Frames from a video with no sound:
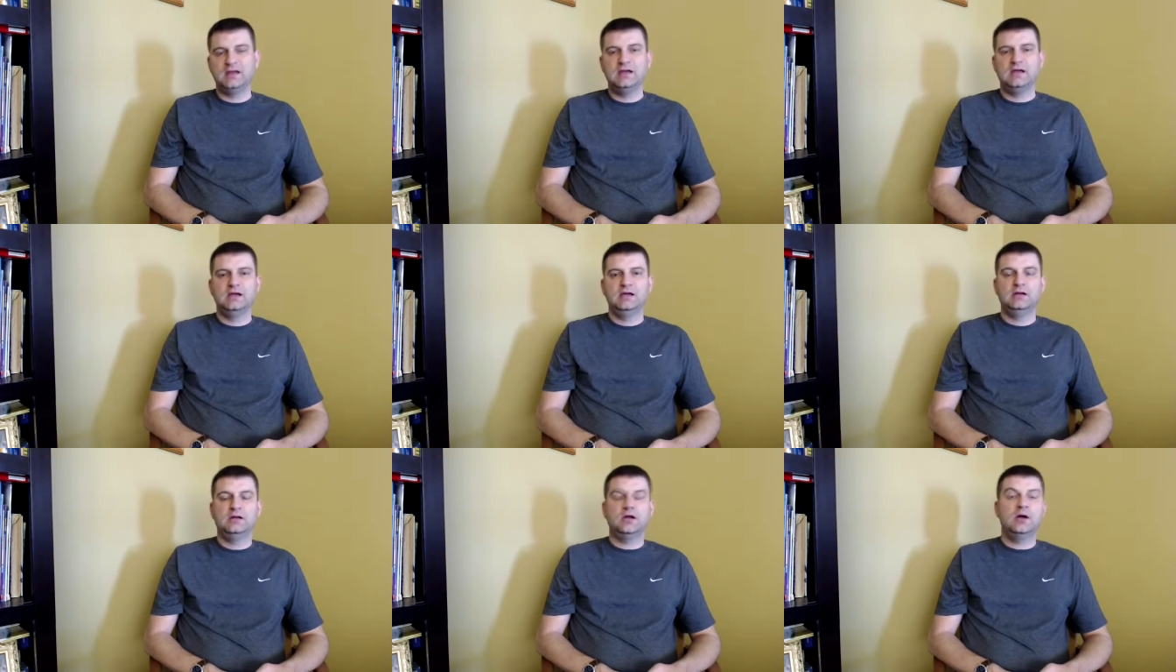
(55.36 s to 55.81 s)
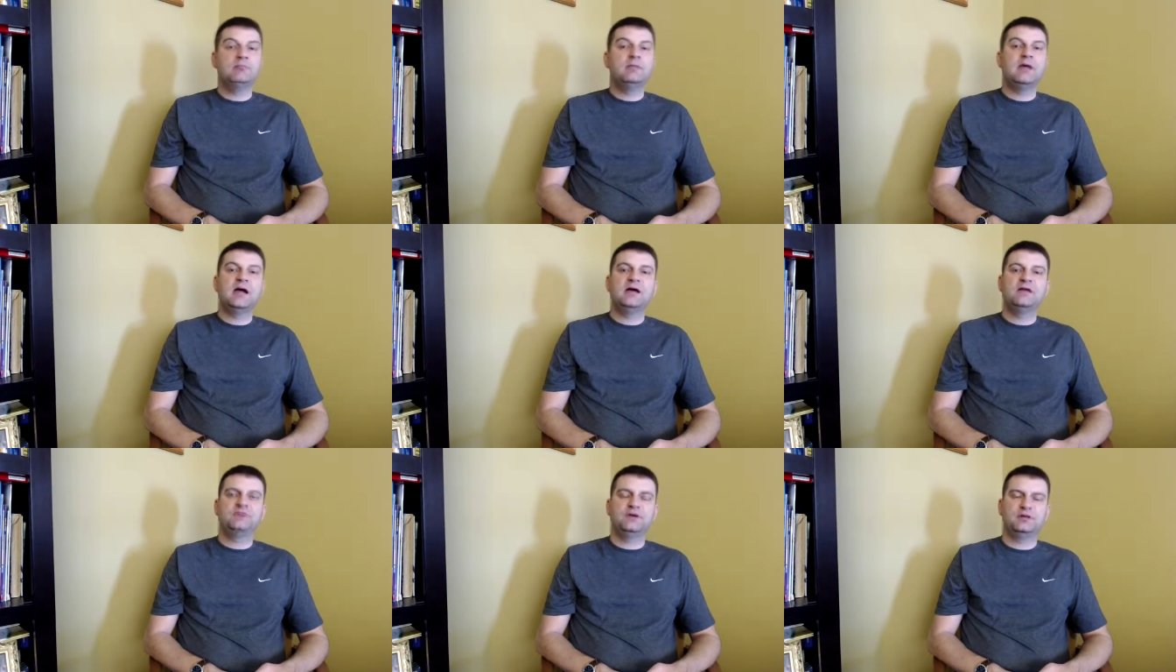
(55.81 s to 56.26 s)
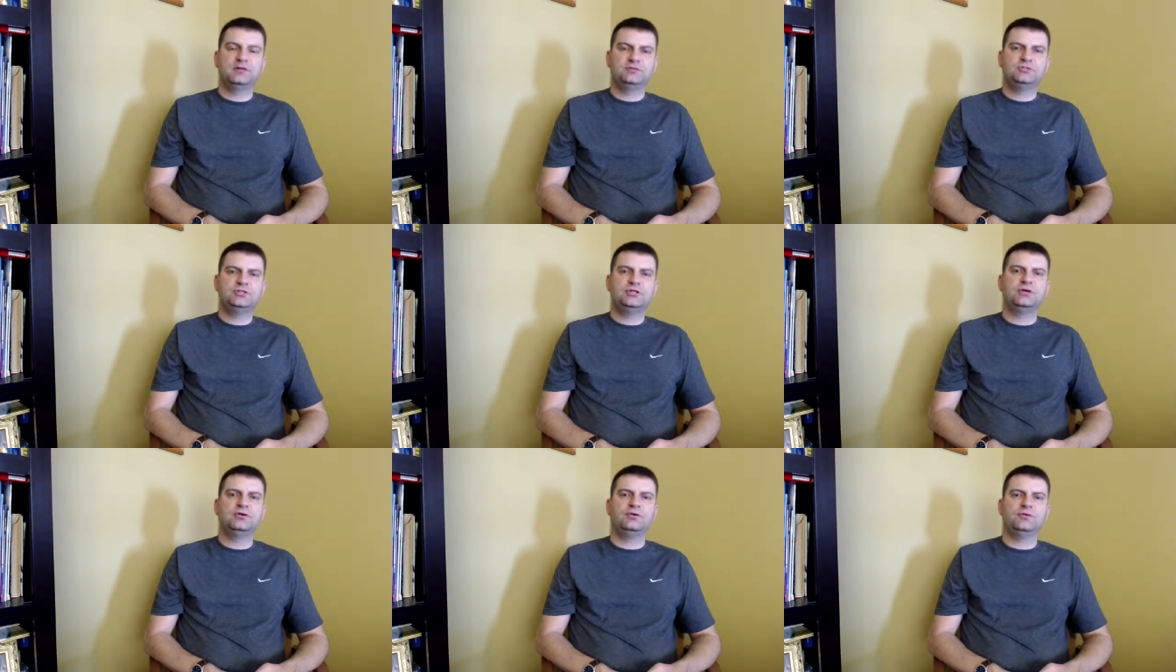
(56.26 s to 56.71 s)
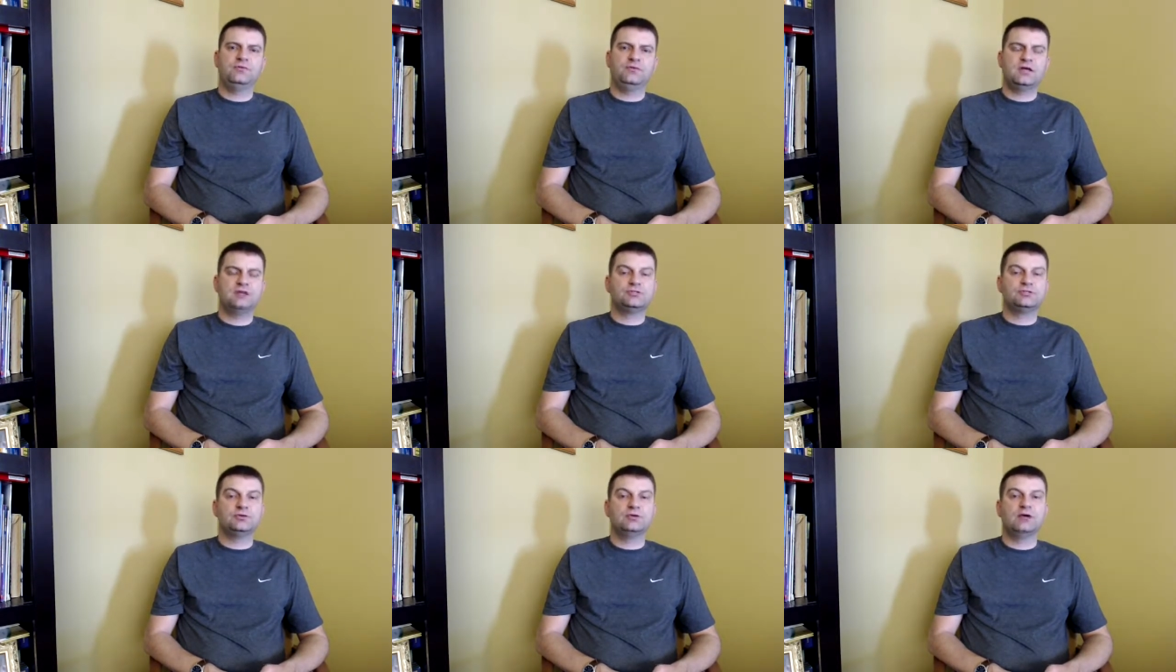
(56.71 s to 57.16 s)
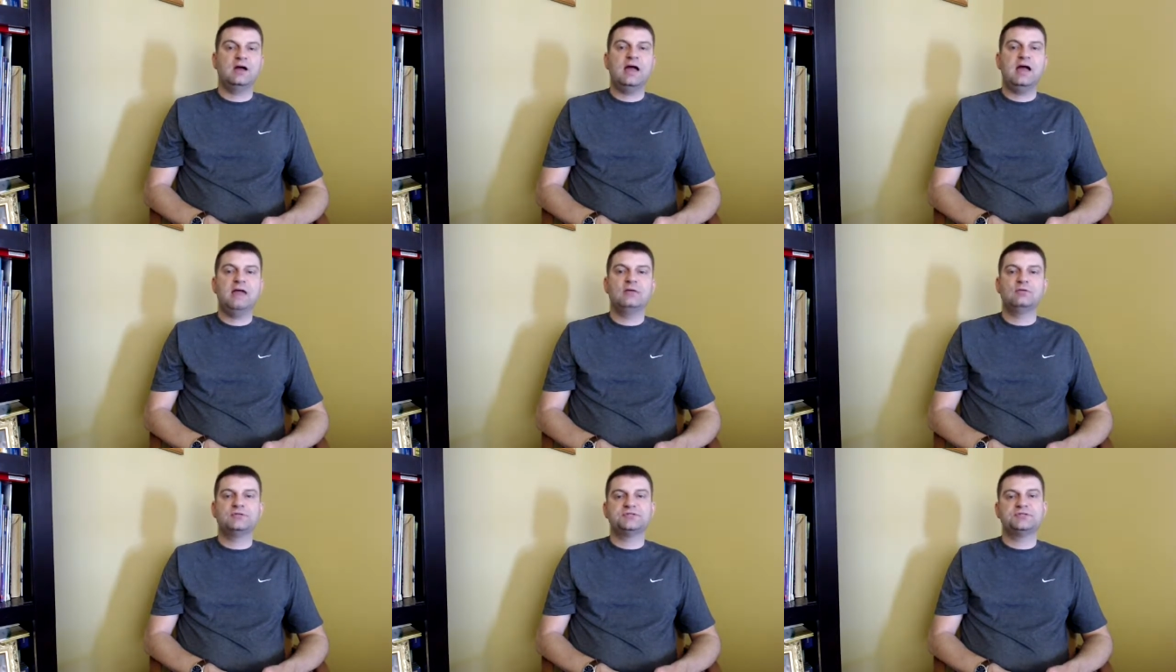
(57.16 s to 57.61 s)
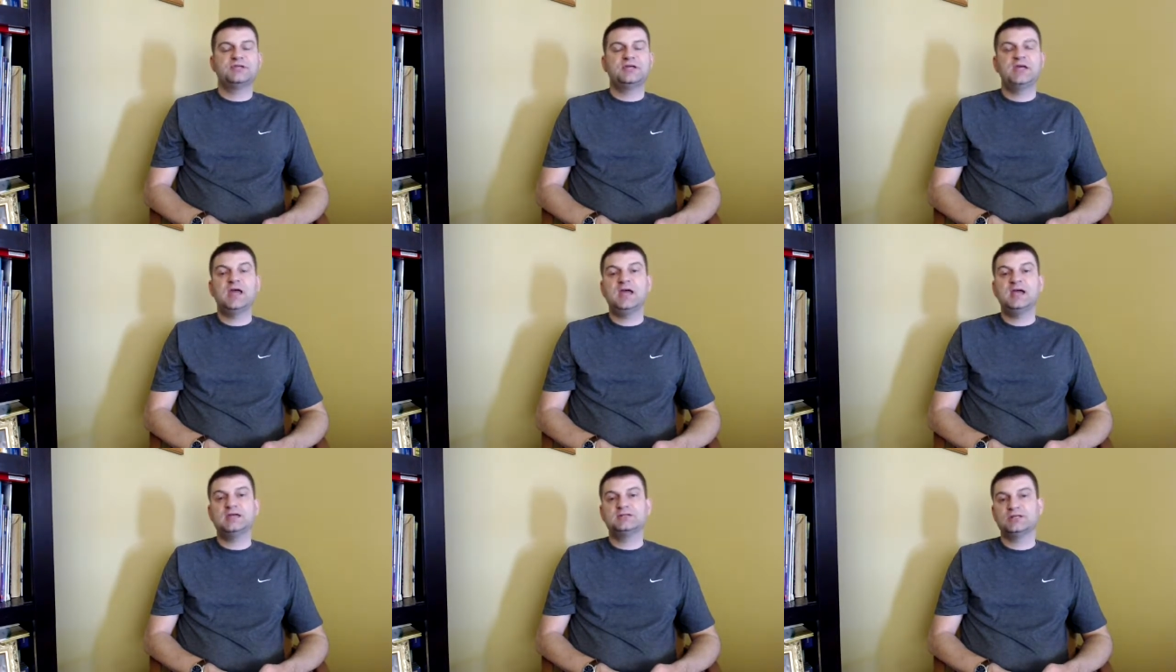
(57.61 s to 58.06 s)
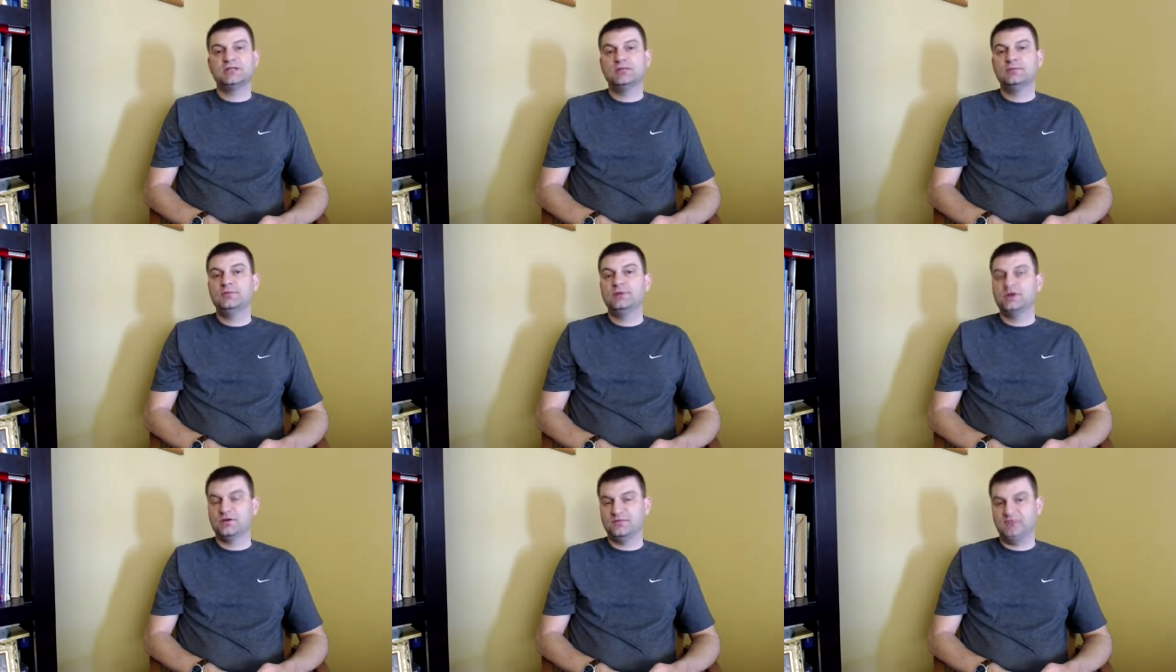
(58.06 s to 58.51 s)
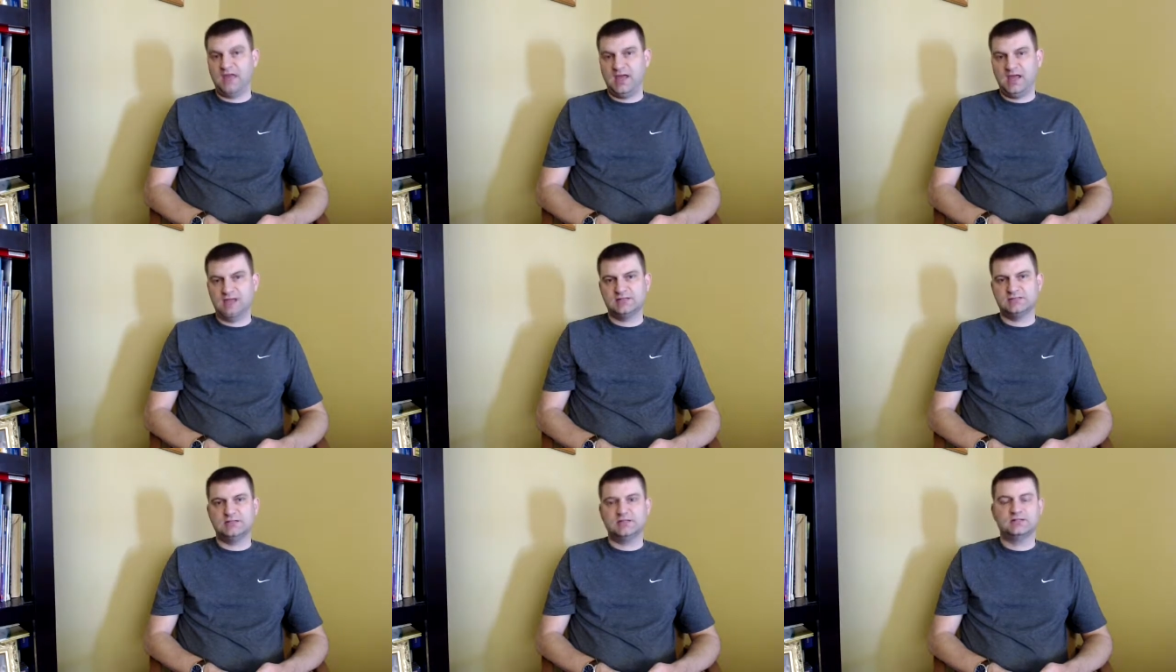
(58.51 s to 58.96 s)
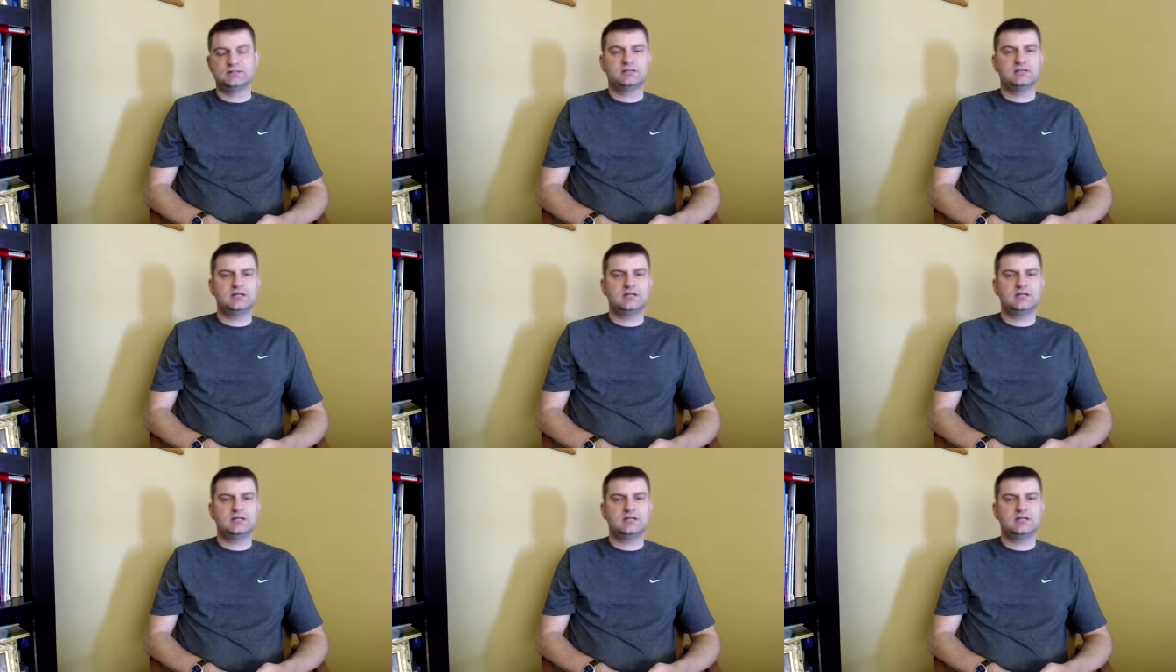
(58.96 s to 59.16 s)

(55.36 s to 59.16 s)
You know, I'm mindful of the children of Israel, how it was the case in the book of Exodus,